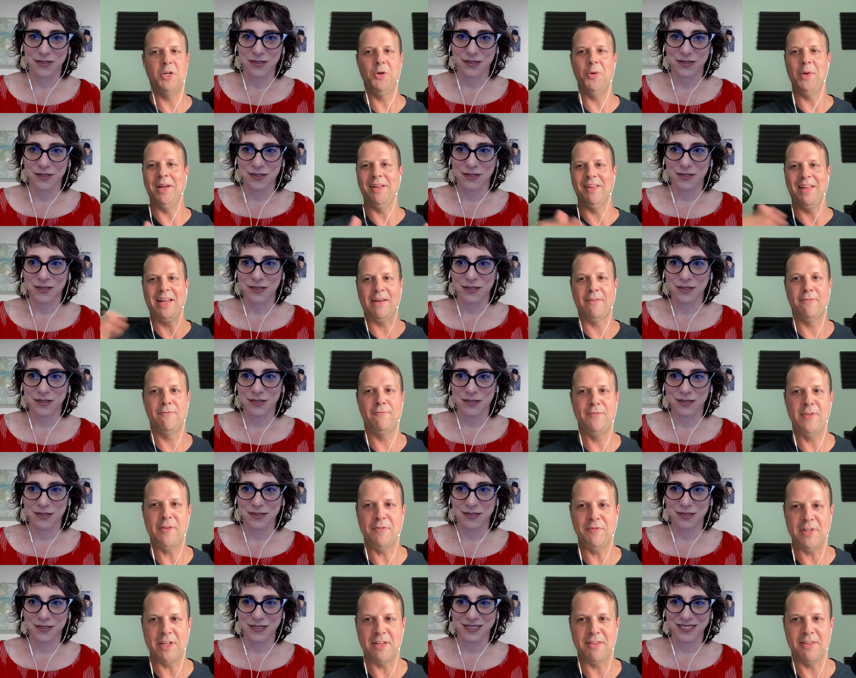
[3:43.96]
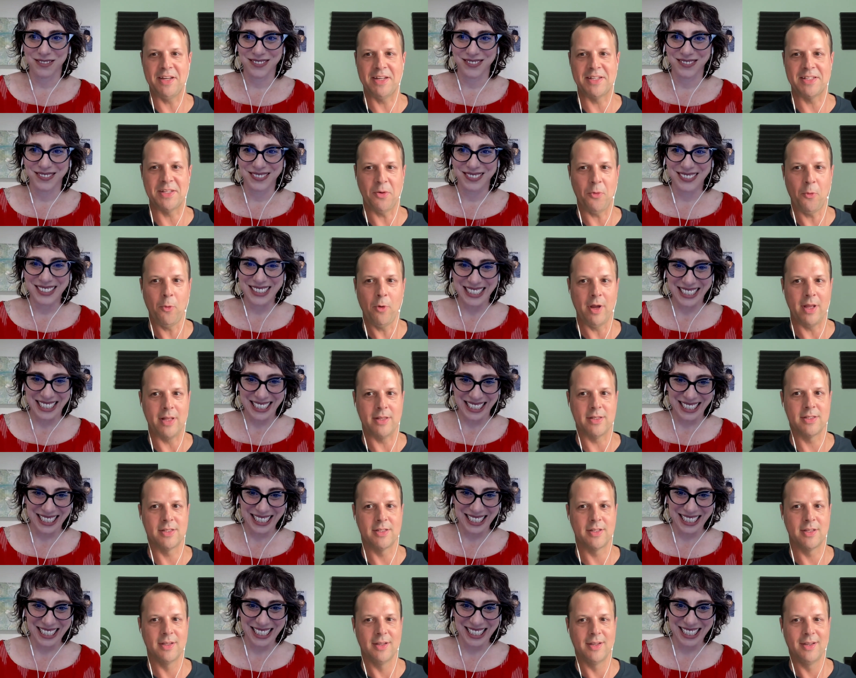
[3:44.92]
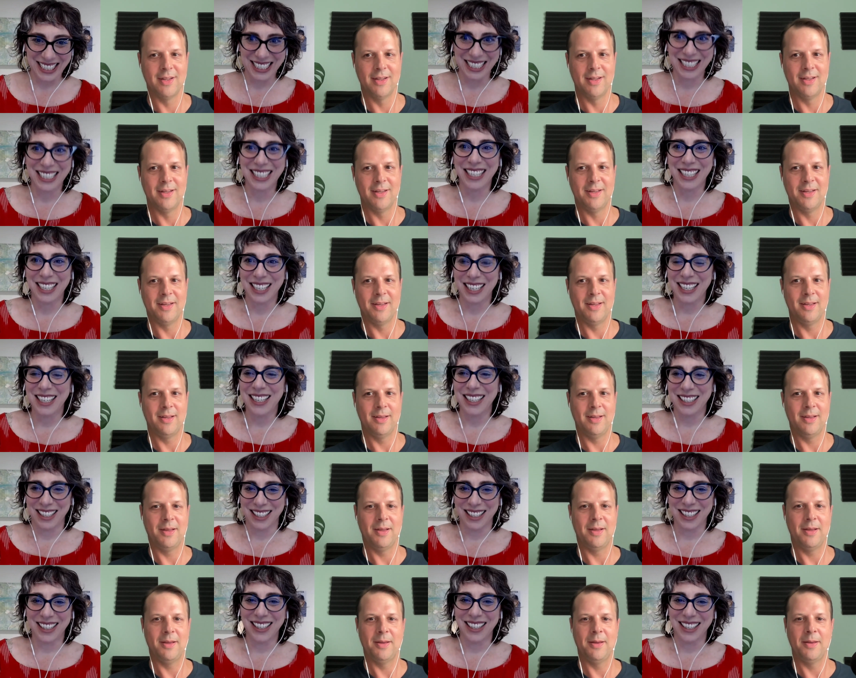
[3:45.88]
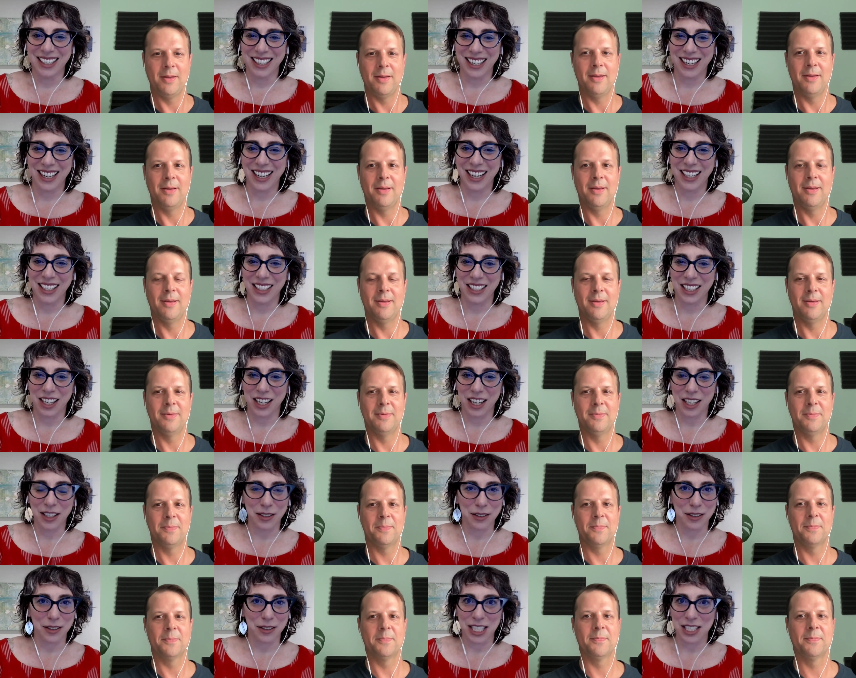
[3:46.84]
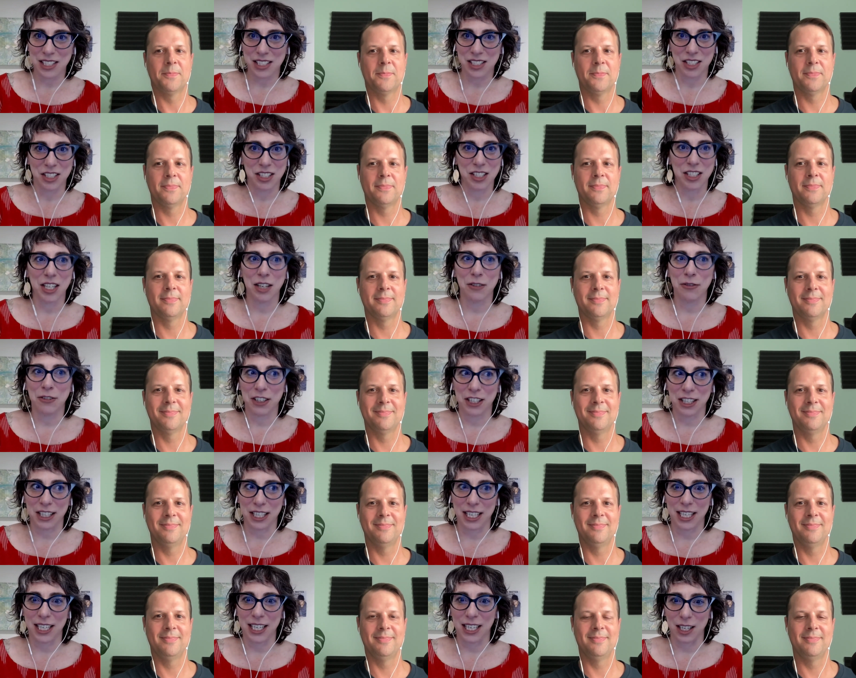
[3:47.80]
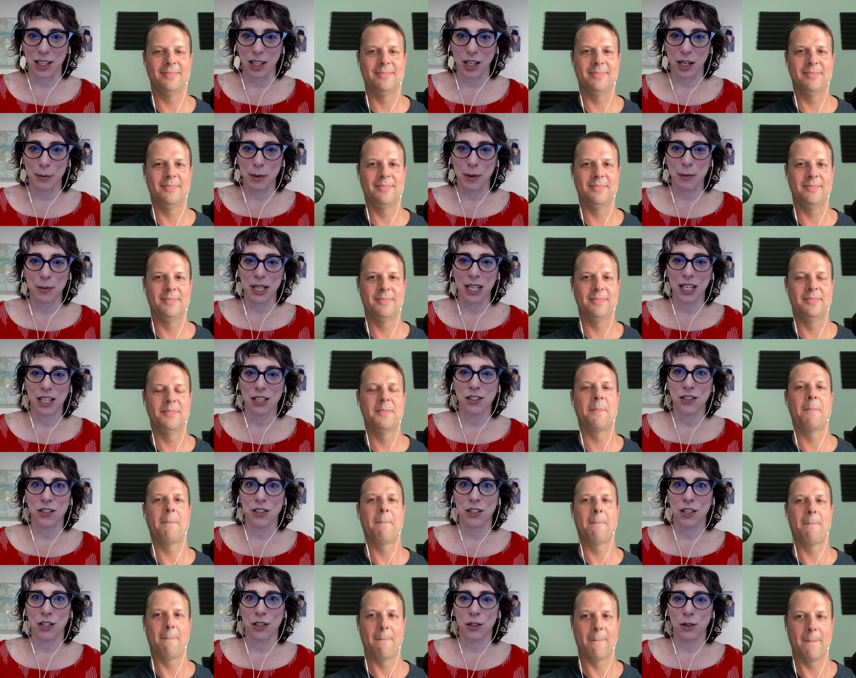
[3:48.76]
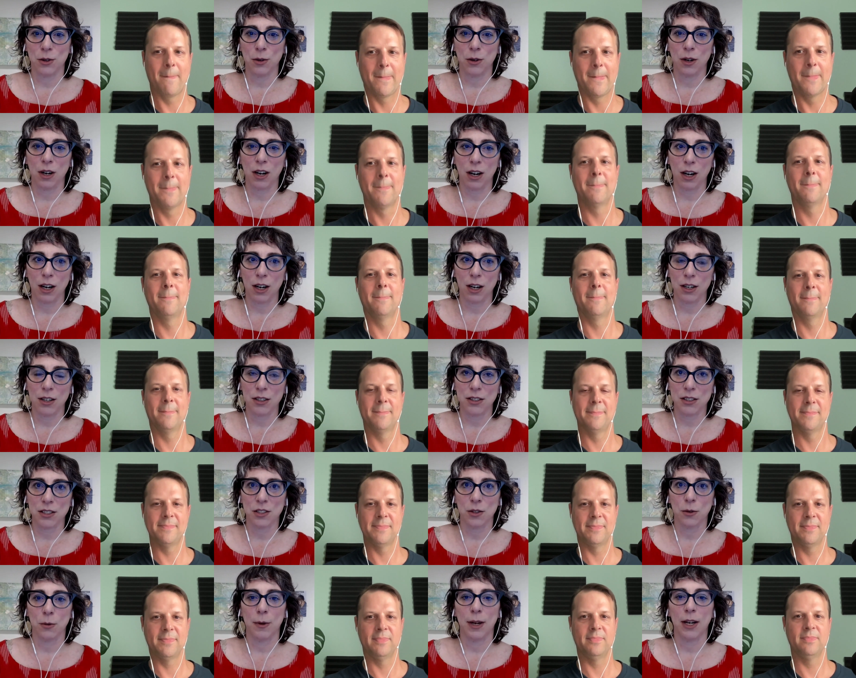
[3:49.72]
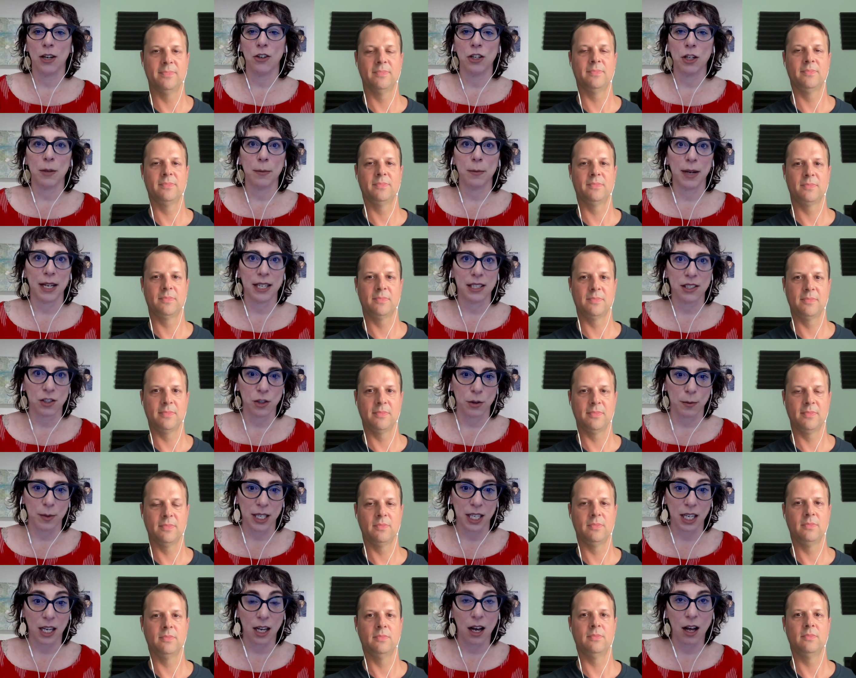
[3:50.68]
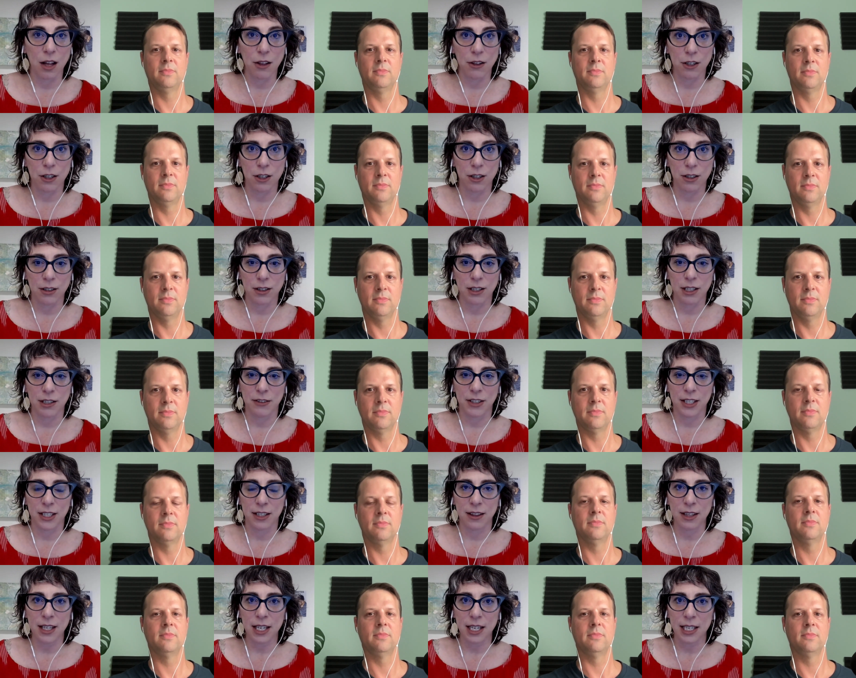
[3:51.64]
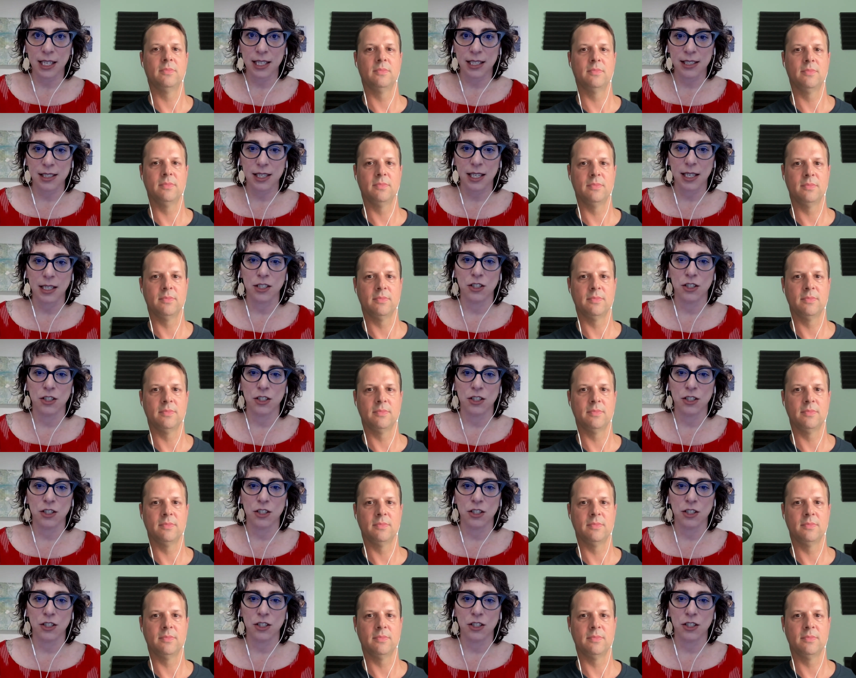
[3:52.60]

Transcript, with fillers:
Speaker 1: doing like 50 things at once.
Speaker 2: And I, that's definitely it. I mean, because you are surrounded by so many other living things